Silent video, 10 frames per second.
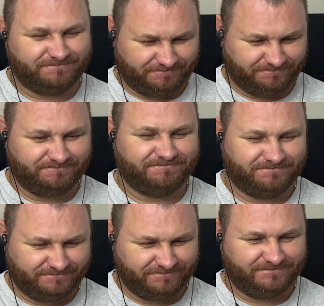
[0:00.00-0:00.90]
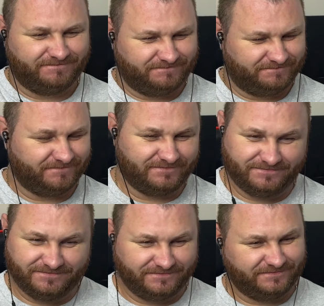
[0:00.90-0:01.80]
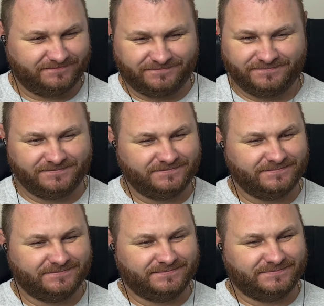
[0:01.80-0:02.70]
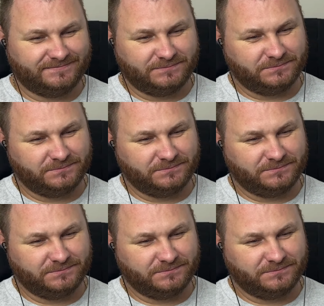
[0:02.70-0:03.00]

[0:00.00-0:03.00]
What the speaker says: No words are spoken by the person on screen.